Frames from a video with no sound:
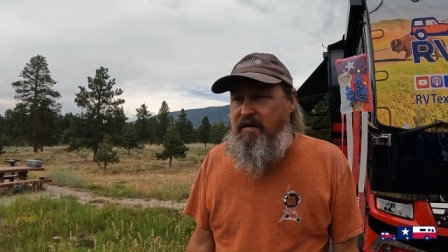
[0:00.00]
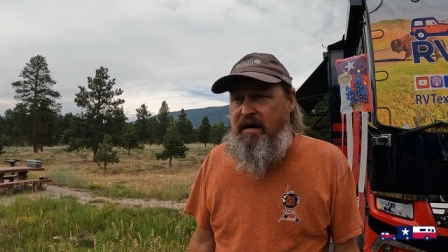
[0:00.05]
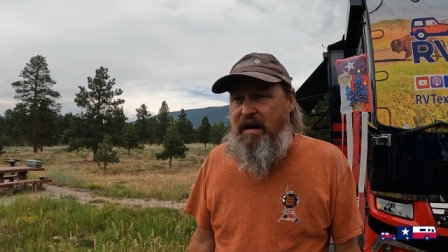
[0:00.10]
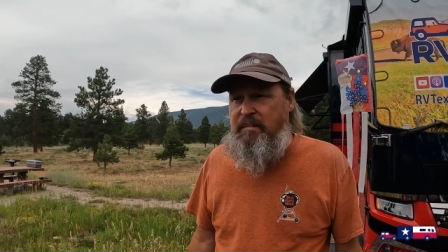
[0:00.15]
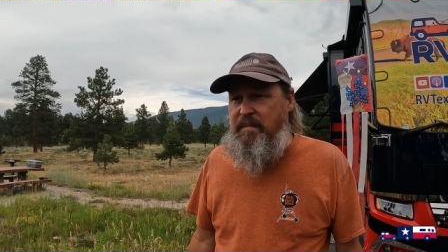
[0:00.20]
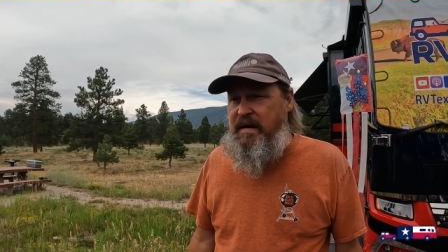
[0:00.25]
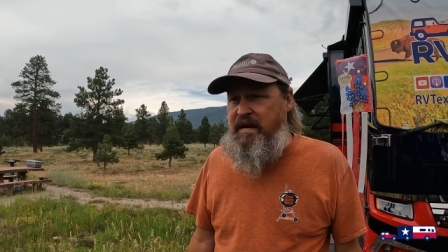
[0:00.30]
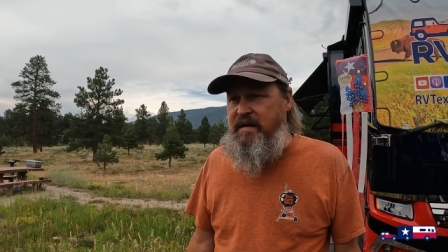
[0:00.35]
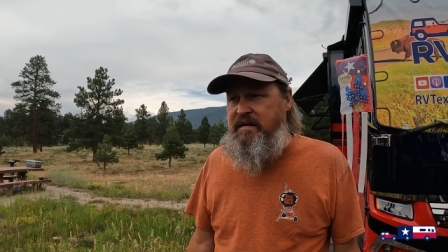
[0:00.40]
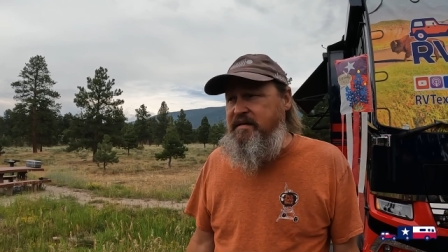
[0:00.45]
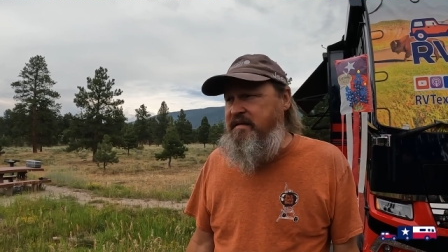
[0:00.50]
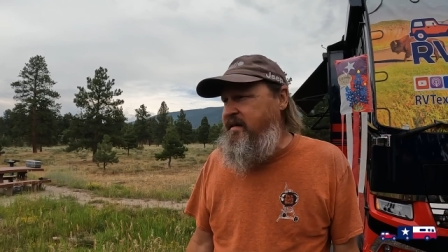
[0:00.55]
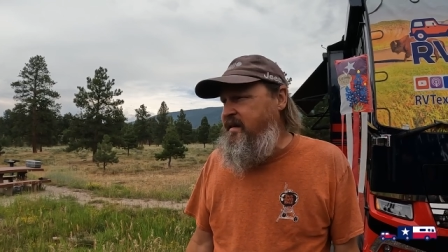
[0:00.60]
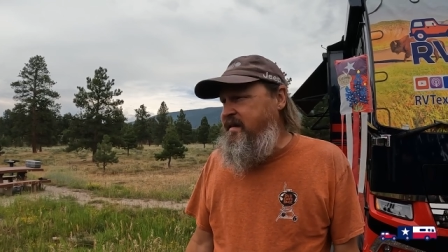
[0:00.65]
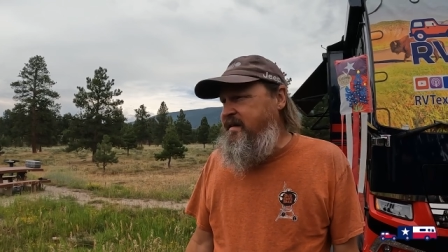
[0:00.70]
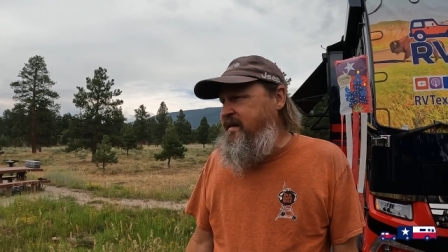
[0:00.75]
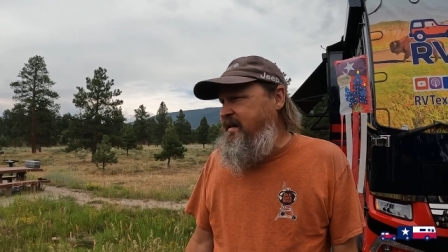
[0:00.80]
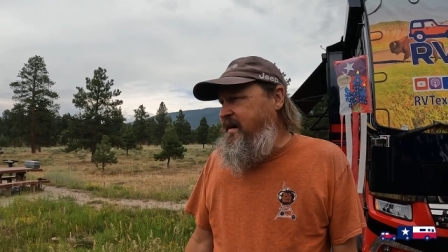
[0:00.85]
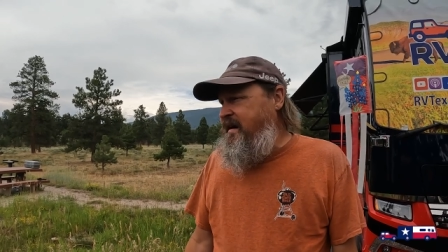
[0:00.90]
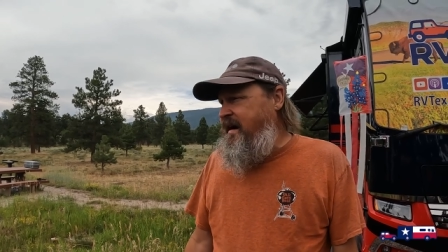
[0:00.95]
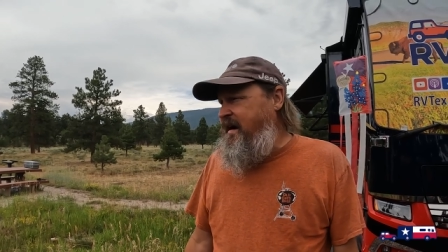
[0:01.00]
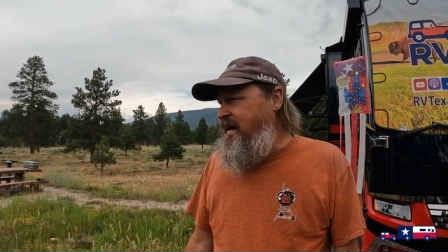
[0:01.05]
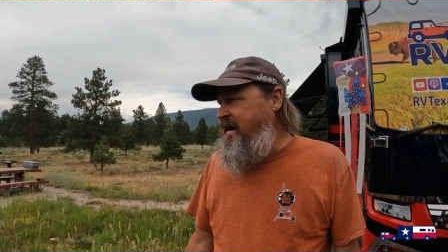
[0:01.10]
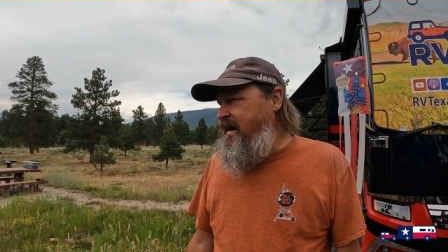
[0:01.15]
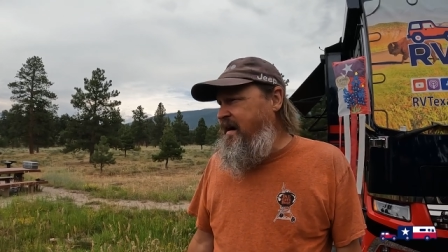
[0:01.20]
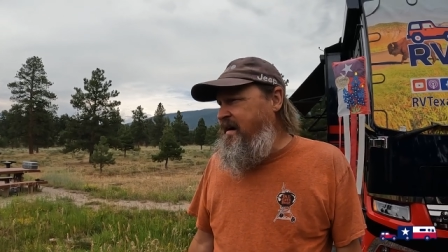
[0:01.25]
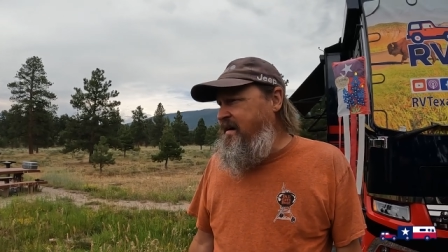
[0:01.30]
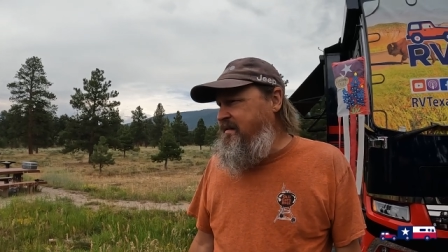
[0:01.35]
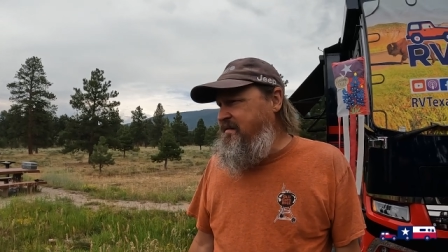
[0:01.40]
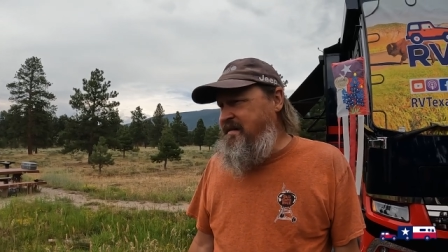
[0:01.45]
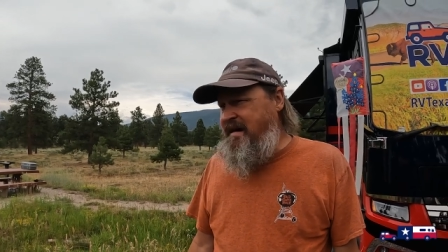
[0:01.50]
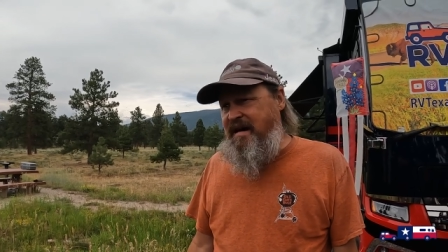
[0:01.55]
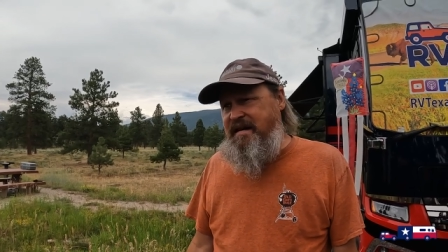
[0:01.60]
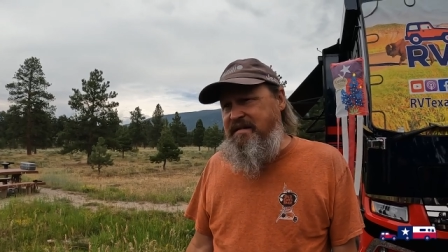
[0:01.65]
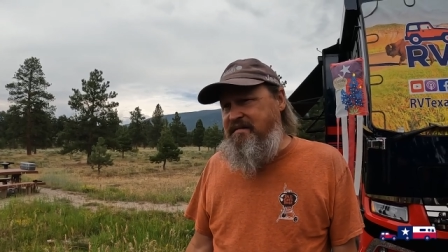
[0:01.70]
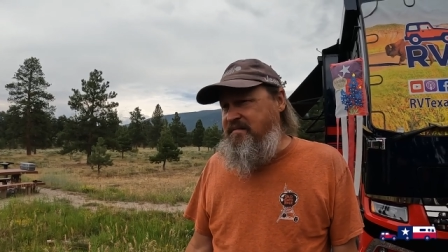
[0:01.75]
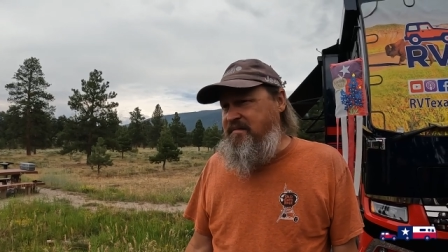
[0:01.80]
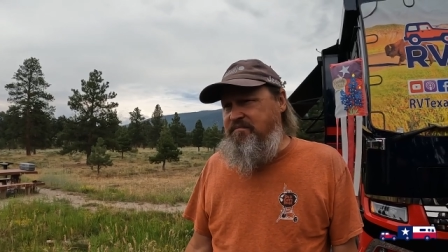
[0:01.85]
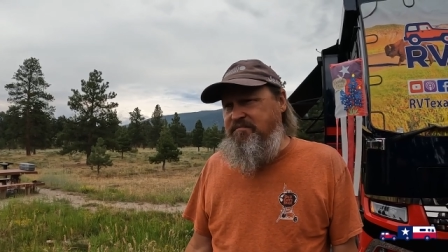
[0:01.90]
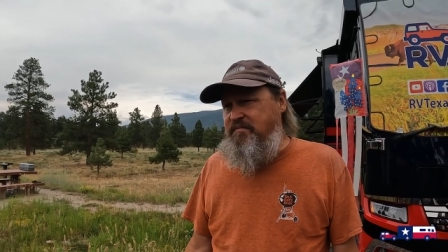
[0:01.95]
I mean, uh, I,
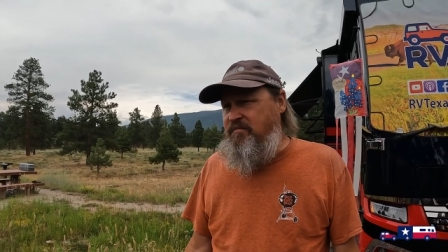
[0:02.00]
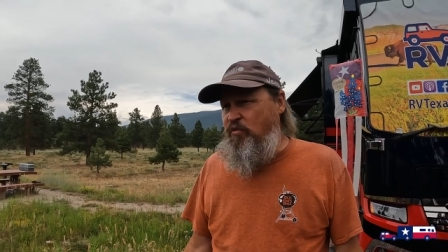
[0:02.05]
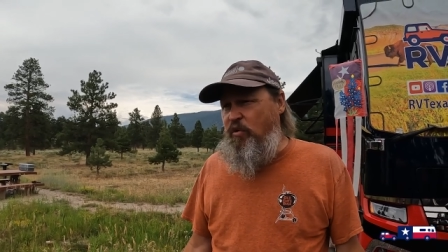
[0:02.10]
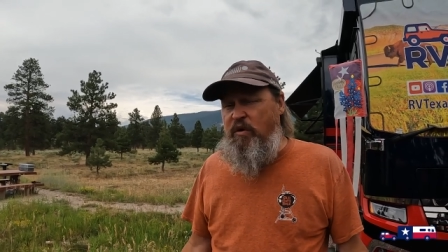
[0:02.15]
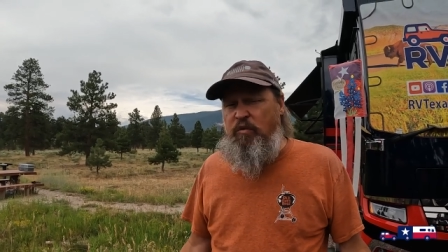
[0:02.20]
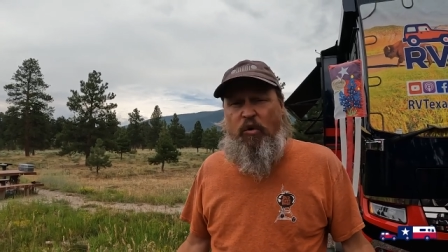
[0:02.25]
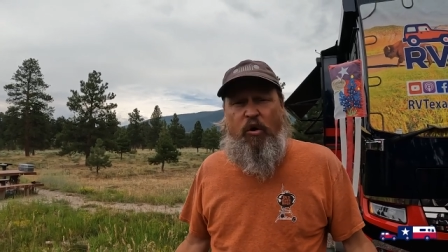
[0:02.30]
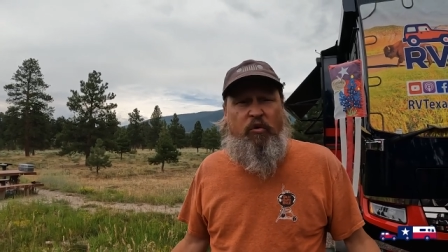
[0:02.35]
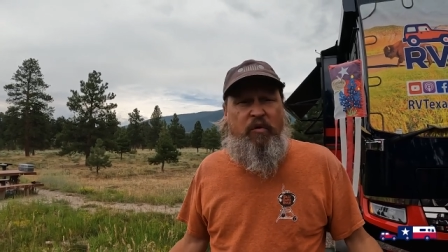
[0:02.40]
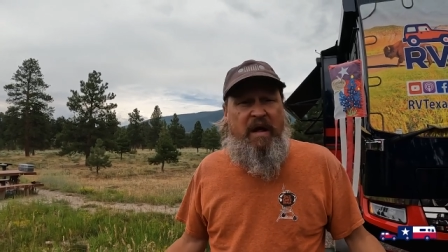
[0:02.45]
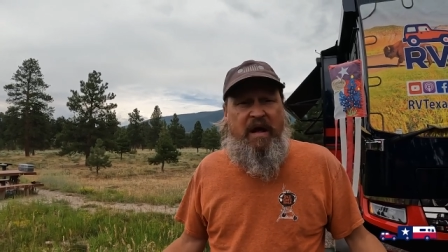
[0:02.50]
we won't